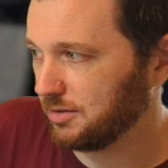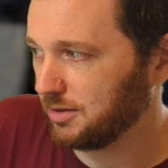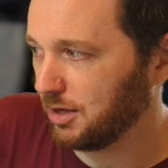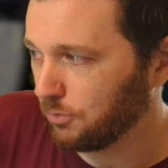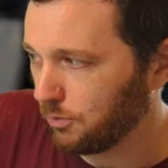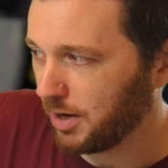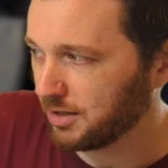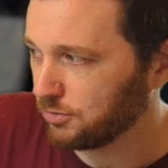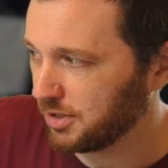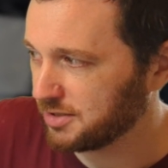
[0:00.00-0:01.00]
Now,
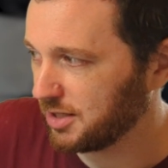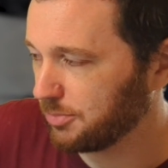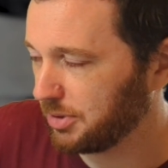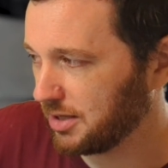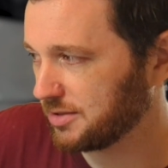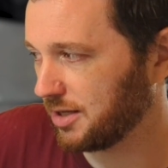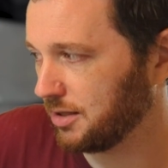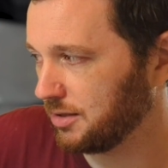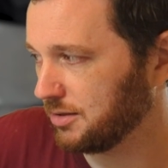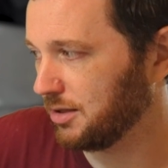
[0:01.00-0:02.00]
why do I say play
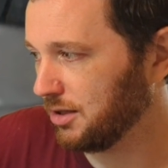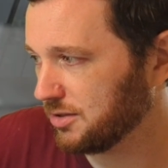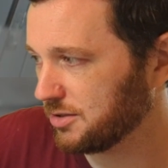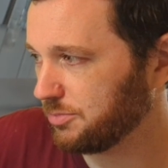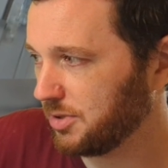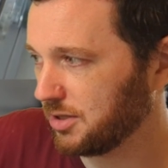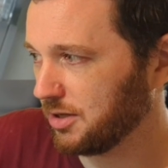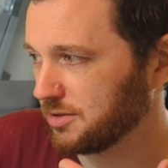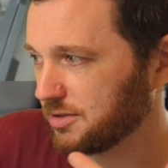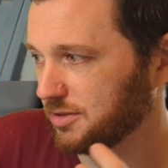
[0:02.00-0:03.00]
scale deluxe?
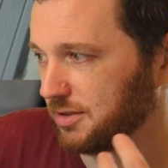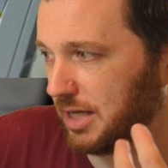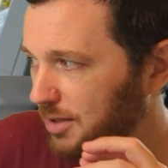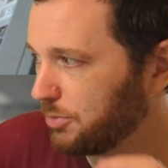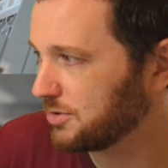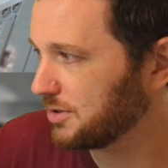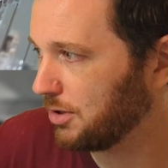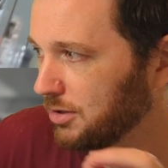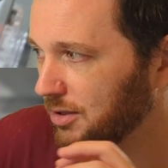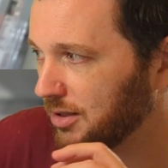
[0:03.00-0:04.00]
Because he puts in
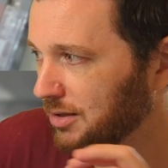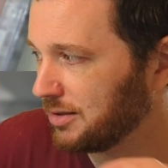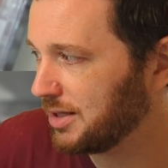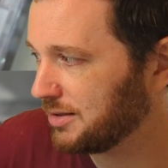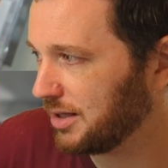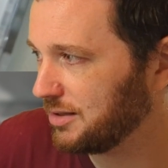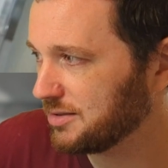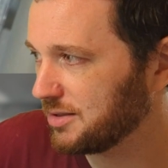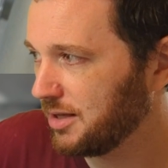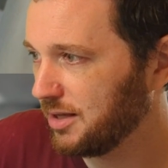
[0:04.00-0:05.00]
all the little
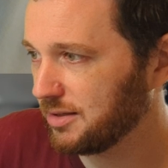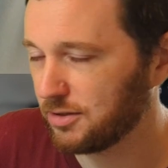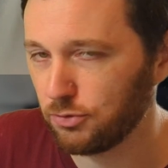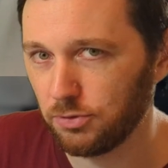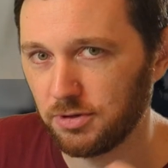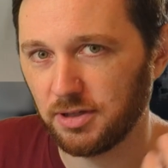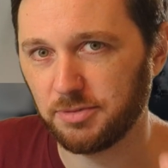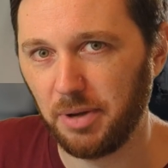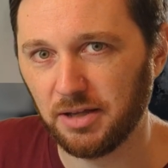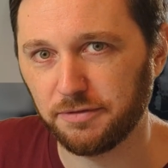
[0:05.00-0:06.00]
details that you would
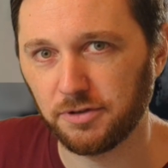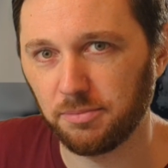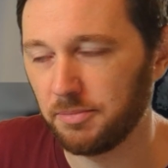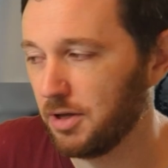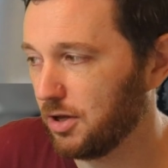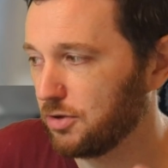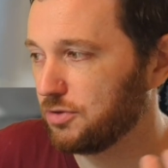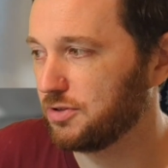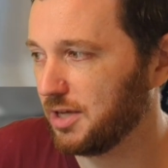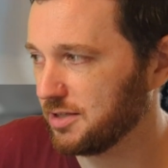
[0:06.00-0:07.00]
expect from a
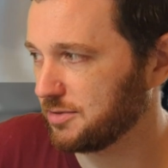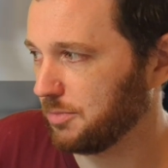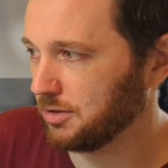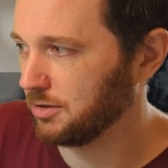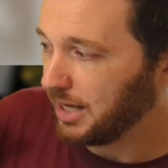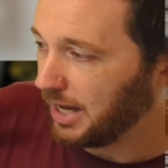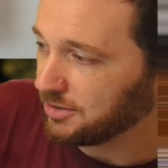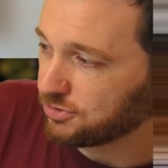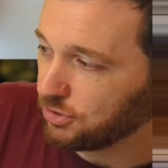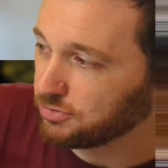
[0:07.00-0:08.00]
UCS model.
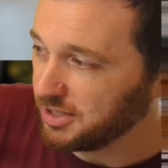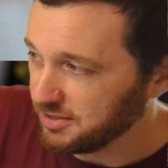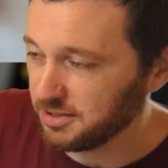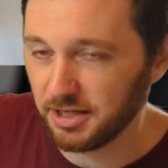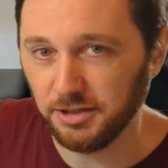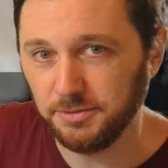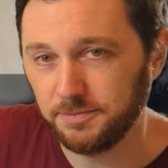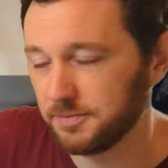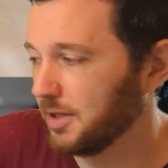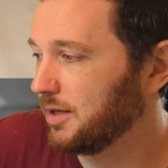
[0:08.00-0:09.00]
And so this year
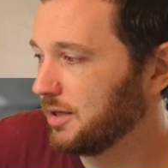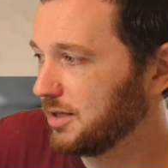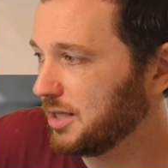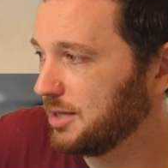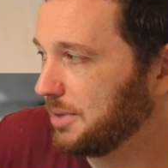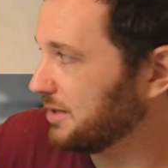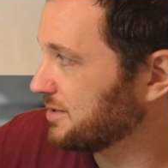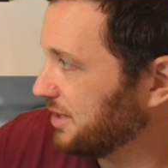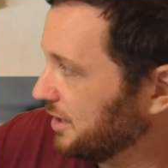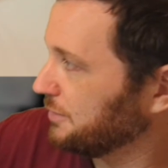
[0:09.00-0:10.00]
he made the
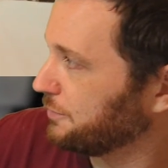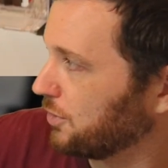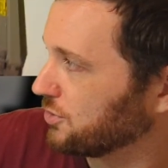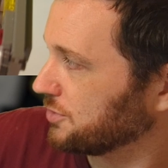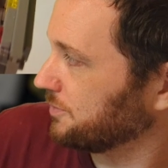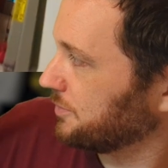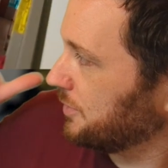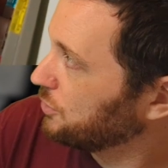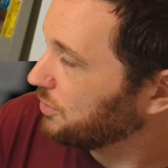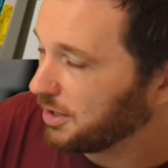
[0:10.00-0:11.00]
second version,
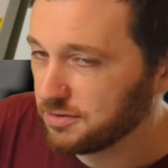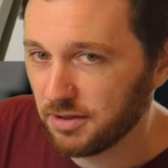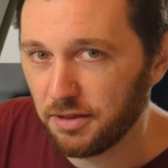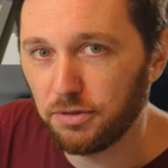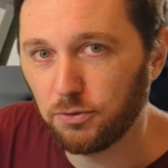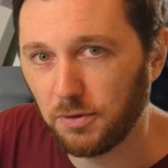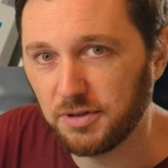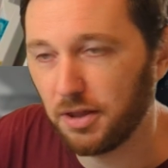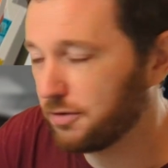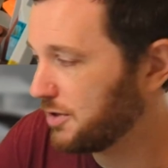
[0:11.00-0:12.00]

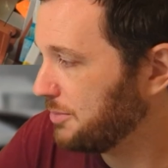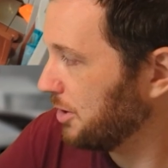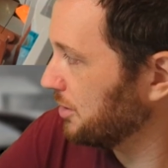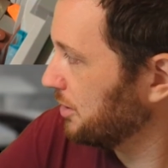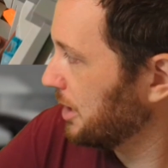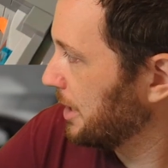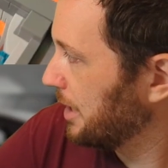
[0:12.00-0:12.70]
2023 model.